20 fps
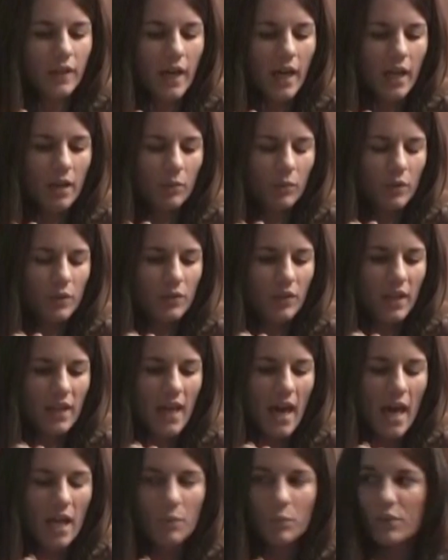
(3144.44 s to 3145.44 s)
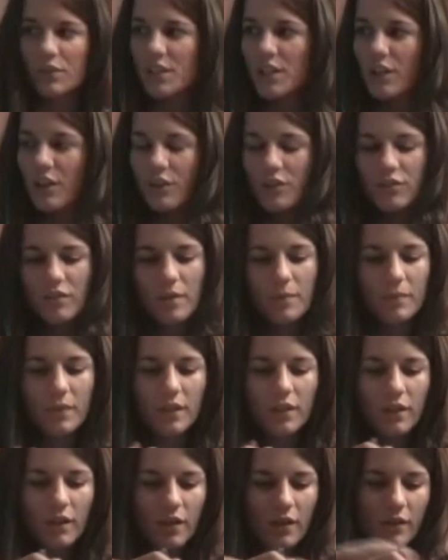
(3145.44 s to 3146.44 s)
Adam, it's like Adam was here or
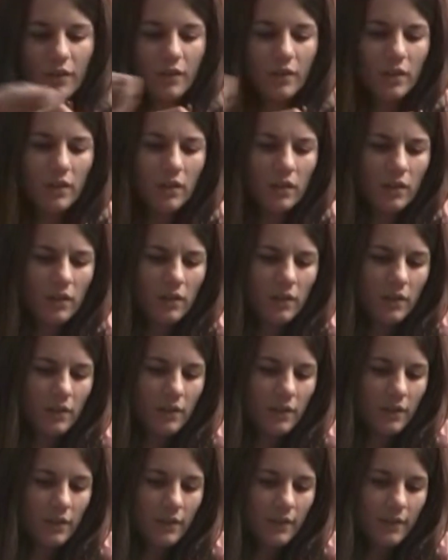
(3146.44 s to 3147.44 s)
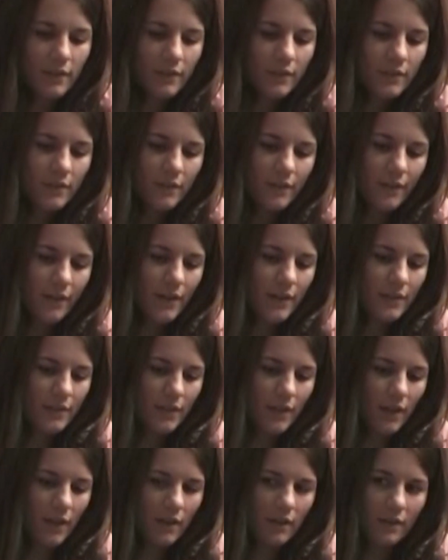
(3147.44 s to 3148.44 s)
something, you know?
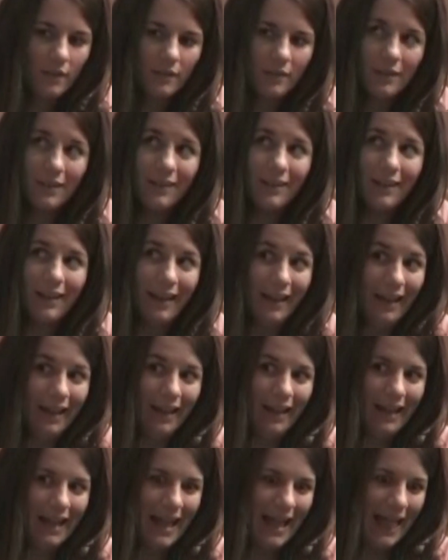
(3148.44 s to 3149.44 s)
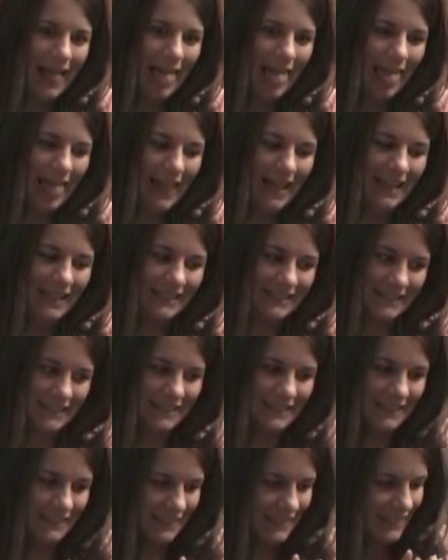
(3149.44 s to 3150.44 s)
Crazy. Doing what?
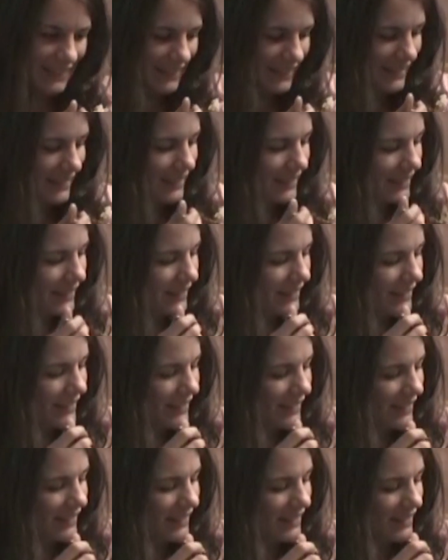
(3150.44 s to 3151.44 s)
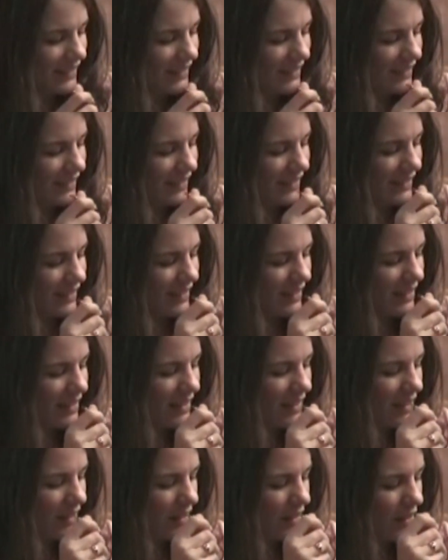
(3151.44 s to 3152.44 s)
They need some gravy too, Emily.
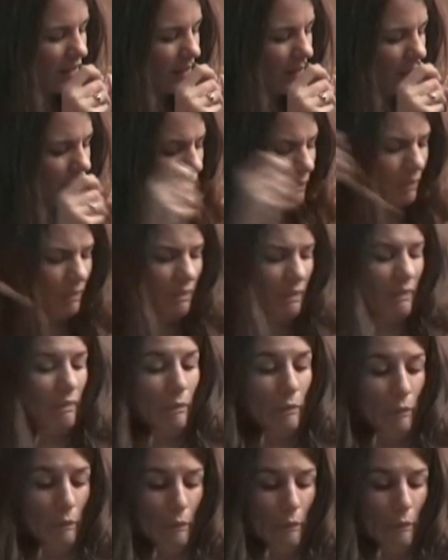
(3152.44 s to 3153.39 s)
Okay.